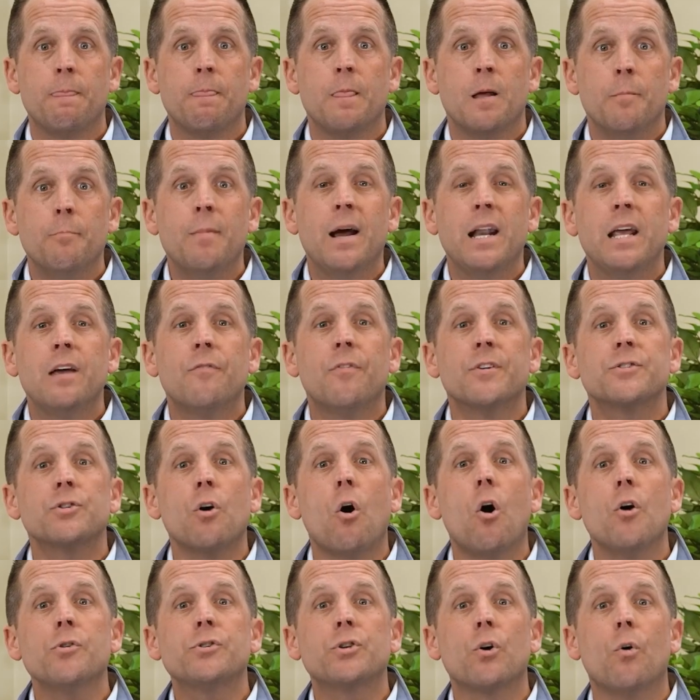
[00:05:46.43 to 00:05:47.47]
Many of us
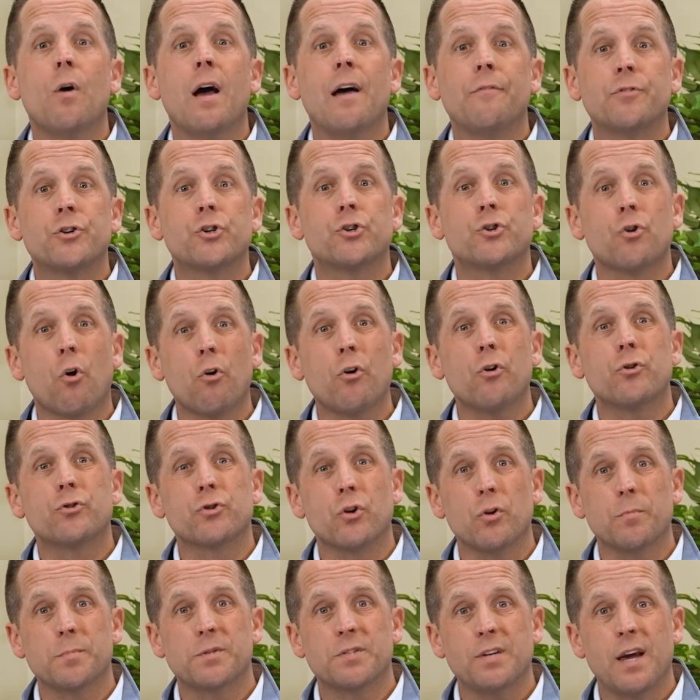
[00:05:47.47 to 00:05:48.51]
also have
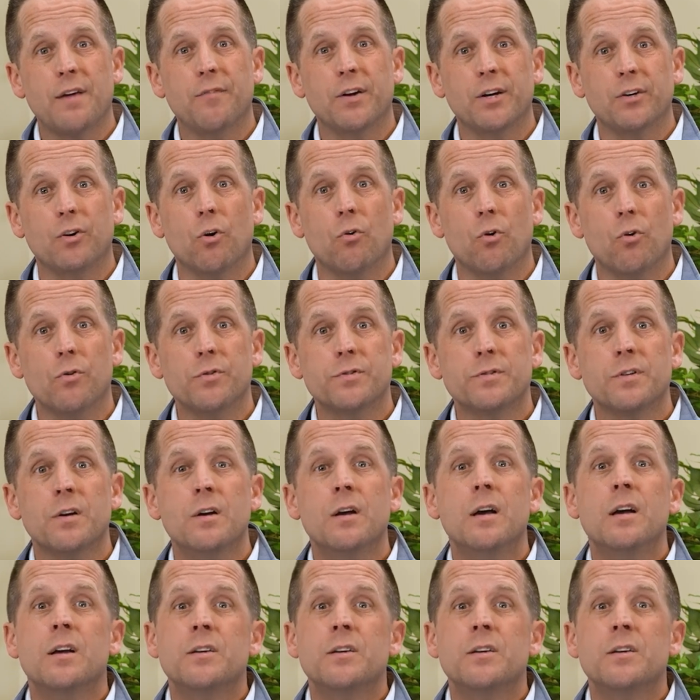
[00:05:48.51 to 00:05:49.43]
shorter-term saving goals,